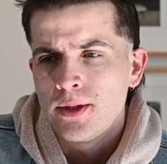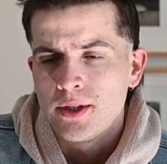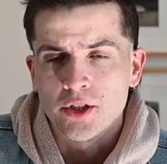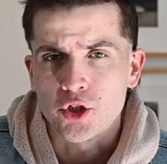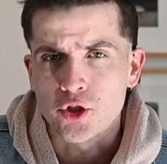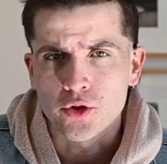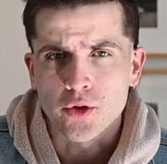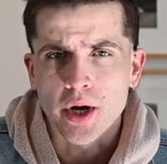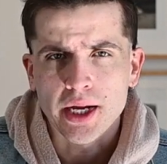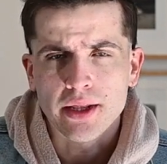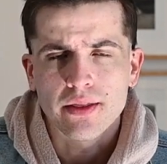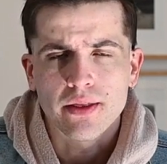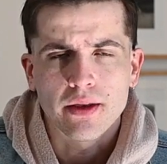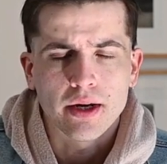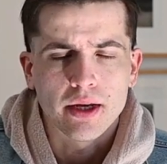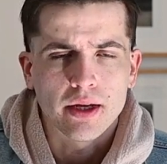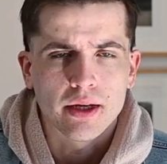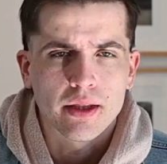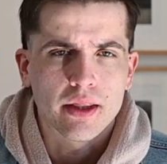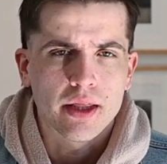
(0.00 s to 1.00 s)

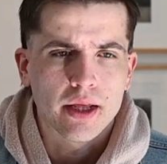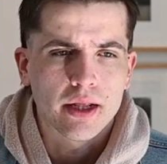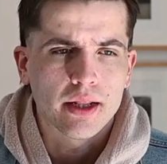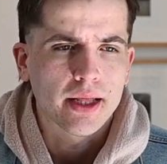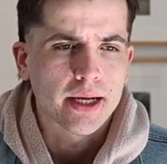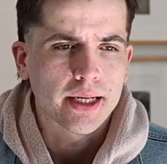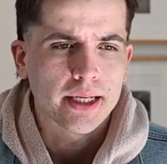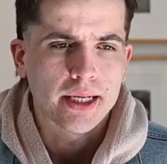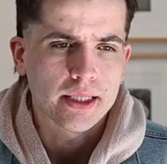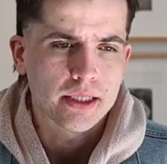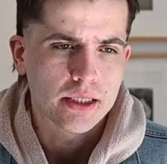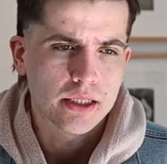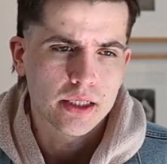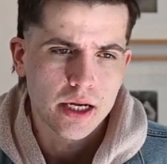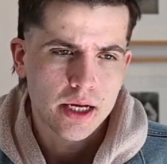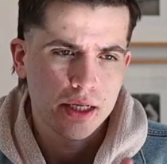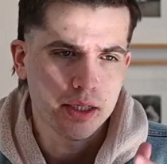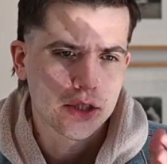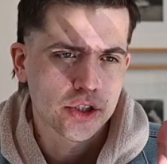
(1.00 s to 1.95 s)
strengthening, then like it